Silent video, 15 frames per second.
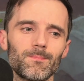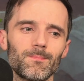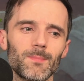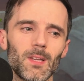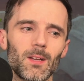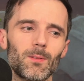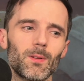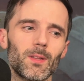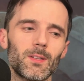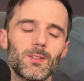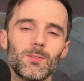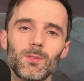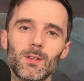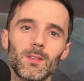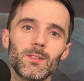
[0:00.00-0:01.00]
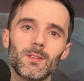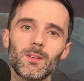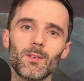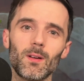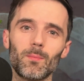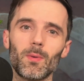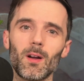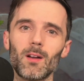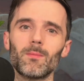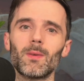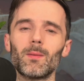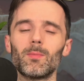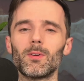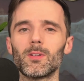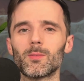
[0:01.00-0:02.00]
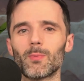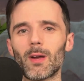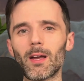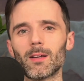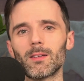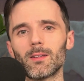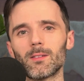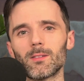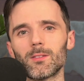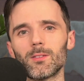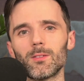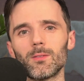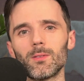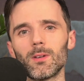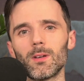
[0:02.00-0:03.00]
I really do consider it part of my Buddhist practice to